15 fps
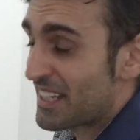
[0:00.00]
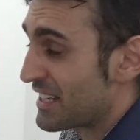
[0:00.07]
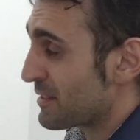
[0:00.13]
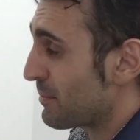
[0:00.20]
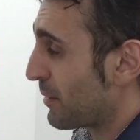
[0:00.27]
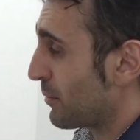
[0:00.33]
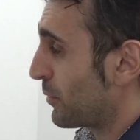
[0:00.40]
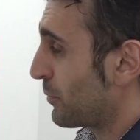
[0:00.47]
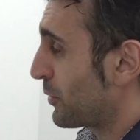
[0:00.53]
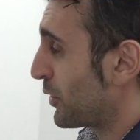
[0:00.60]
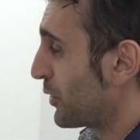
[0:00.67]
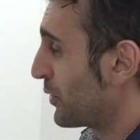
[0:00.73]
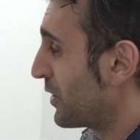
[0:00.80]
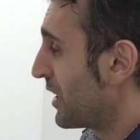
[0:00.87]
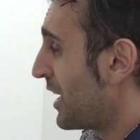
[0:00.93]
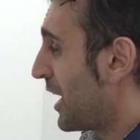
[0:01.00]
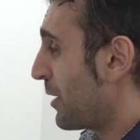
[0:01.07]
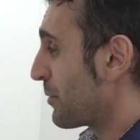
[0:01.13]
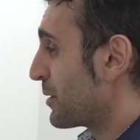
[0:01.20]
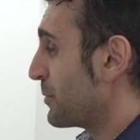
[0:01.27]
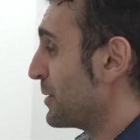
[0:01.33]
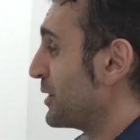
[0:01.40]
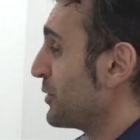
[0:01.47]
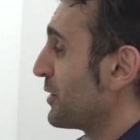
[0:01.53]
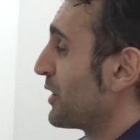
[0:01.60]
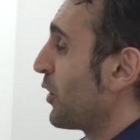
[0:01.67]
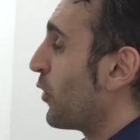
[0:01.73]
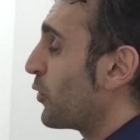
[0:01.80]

inch MacBook Pro. I'm going to be doing